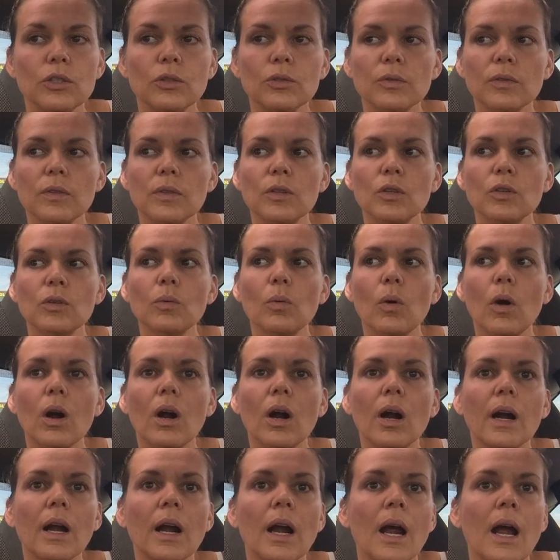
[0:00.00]
you
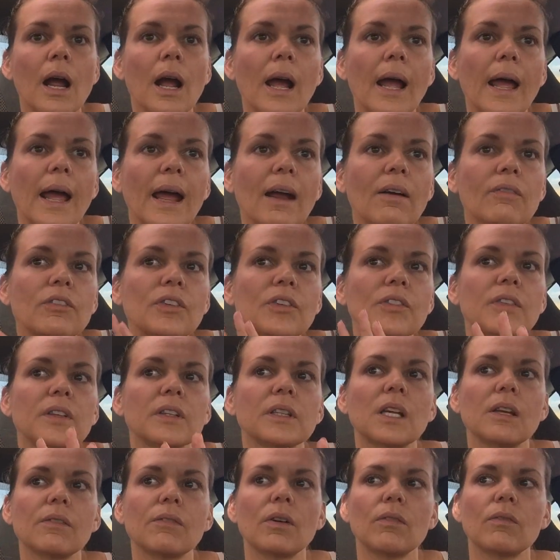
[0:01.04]
are
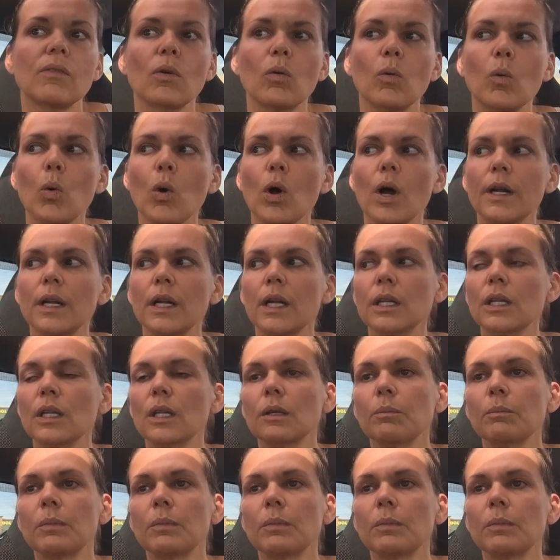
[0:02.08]
everything they've ever wanted